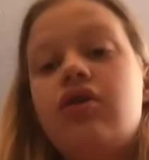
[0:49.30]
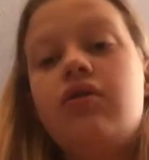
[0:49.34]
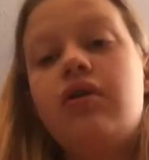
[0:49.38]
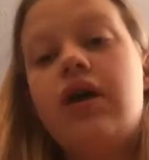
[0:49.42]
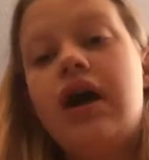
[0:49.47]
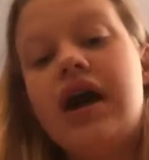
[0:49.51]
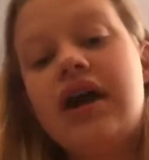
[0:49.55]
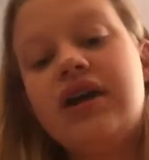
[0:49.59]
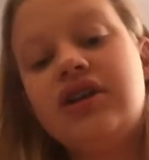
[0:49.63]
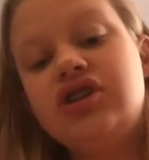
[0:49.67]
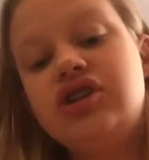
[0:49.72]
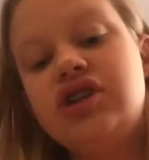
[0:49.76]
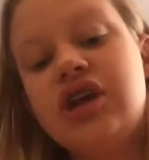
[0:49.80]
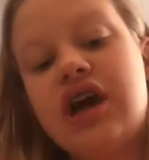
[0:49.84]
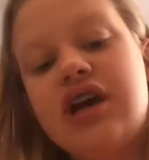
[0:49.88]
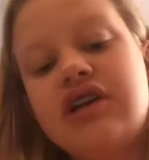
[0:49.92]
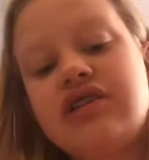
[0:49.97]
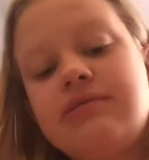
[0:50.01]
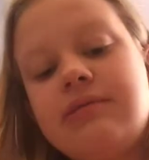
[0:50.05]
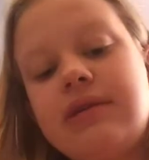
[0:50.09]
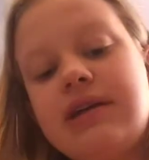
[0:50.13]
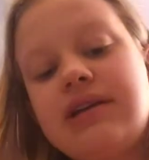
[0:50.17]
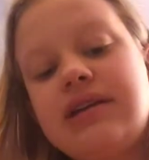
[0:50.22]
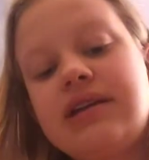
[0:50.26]
Oh, I had
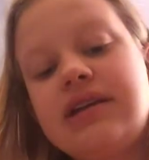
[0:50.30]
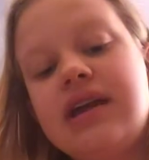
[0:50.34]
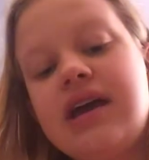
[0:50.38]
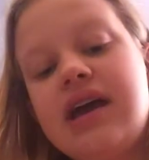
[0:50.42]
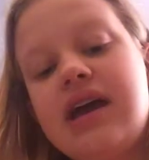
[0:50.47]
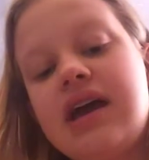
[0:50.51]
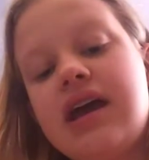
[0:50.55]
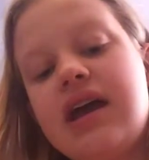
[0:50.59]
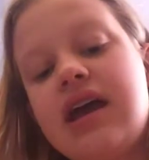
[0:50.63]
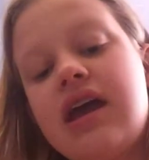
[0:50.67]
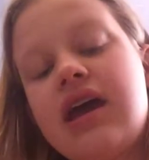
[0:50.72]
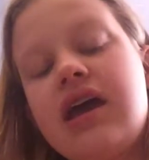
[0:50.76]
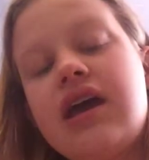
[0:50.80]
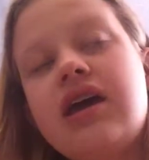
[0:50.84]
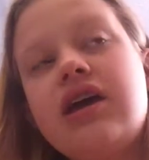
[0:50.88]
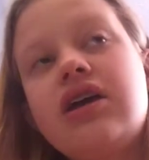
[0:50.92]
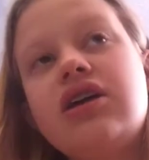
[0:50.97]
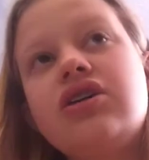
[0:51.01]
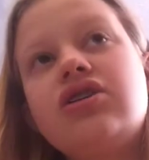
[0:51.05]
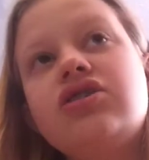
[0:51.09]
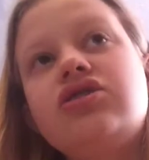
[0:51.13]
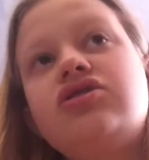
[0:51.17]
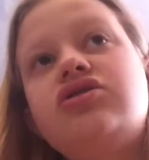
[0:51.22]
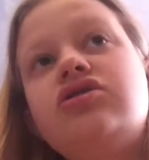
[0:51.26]
jazz band today,
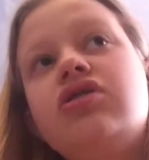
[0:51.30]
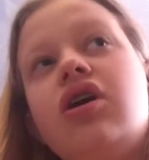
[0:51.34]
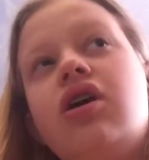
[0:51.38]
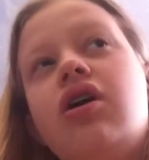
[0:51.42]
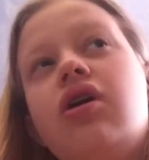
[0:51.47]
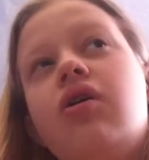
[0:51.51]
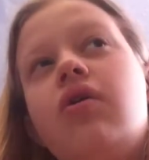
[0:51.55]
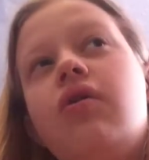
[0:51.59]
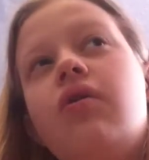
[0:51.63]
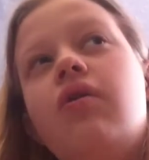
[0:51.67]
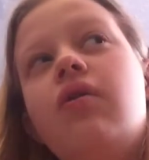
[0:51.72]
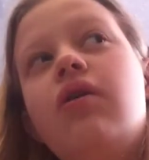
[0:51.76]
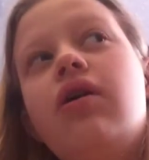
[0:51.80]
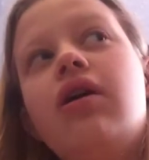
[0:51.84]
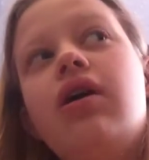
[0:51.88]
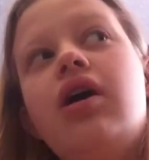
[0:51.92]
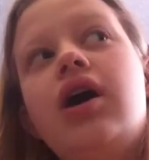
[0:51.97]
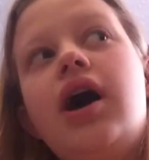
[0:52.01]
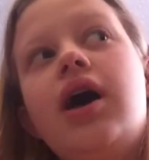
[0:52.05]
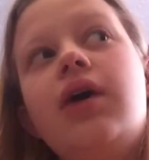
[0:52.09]
so